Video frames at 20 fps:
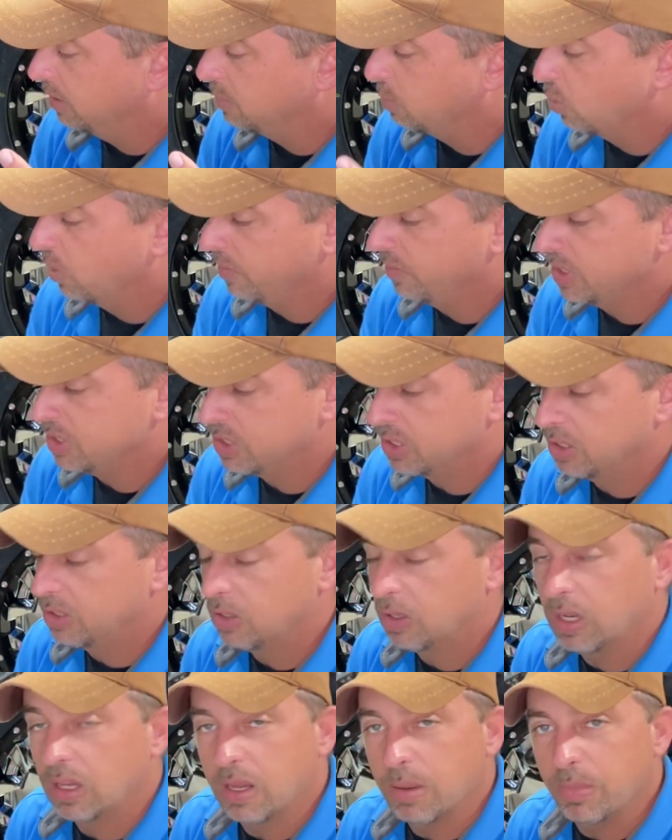more efficient, you're
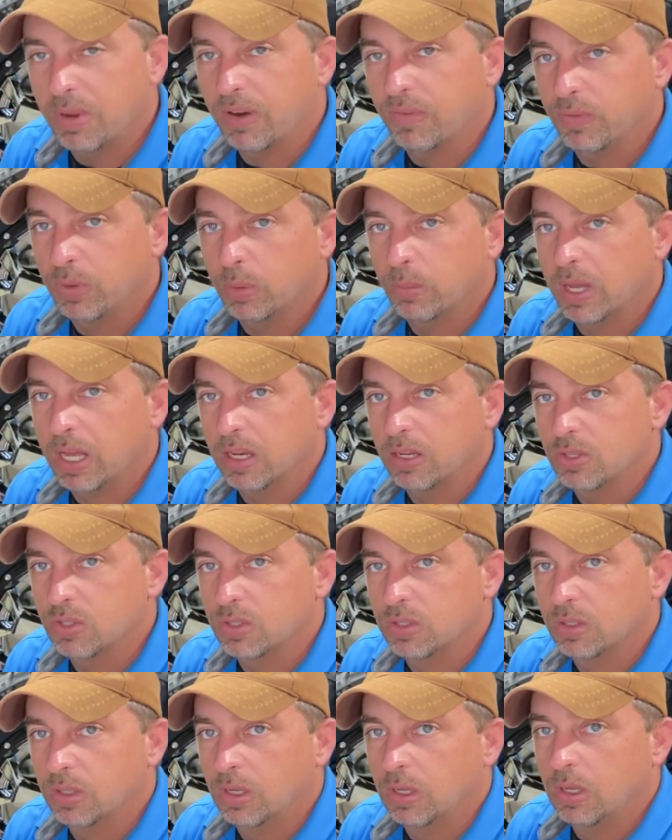getting that better fuel mileage.
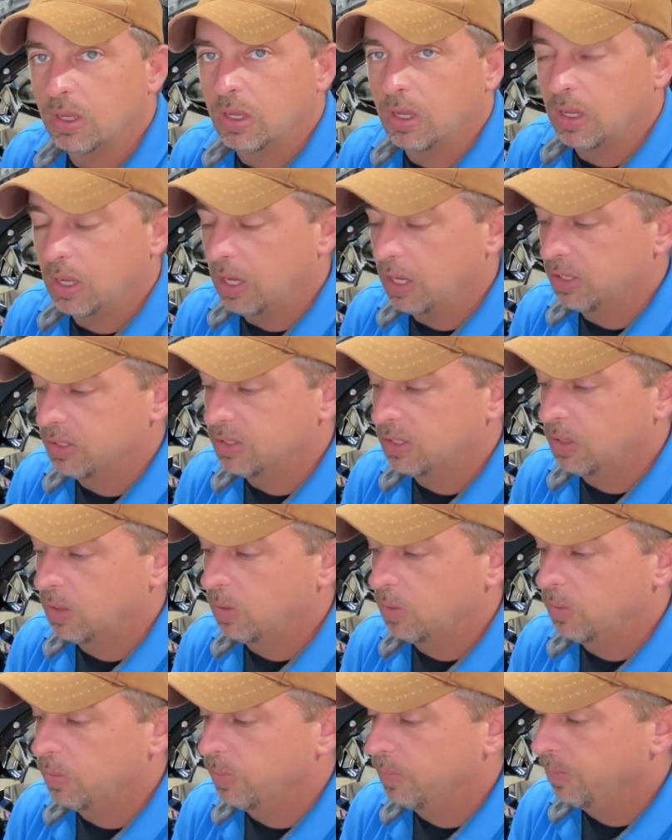And
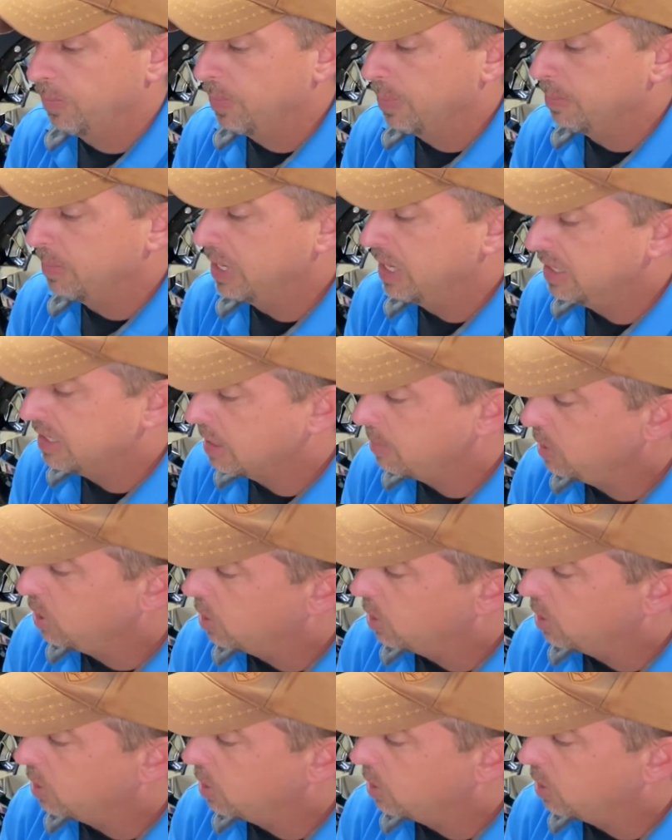so, but anytime you go